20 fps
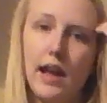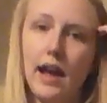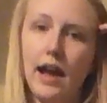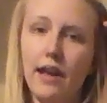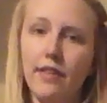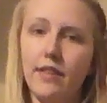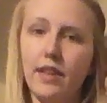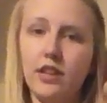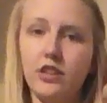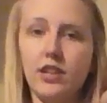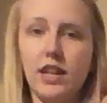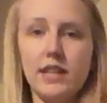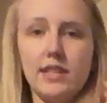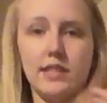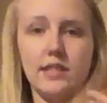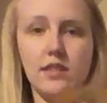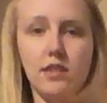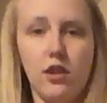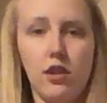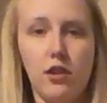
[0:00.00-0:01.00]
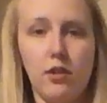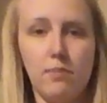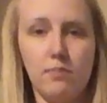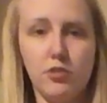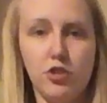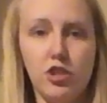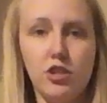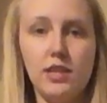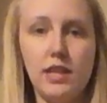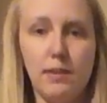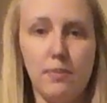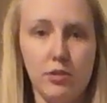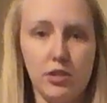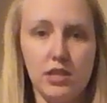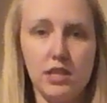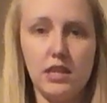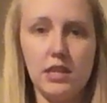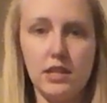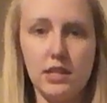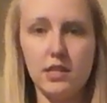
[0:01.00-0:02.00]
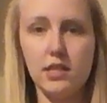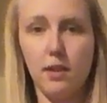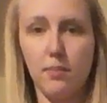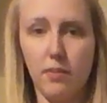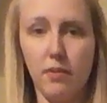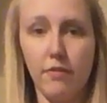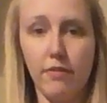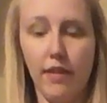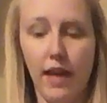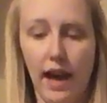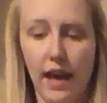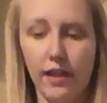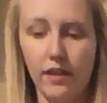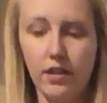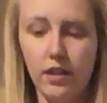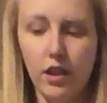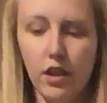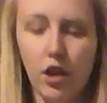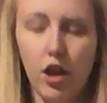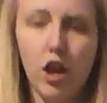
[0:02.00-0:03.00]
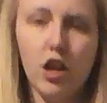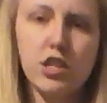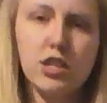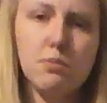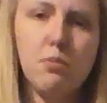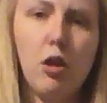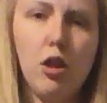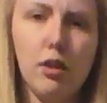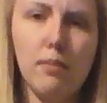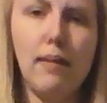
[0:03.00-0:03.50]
and then that's she's able to eat some of that, a small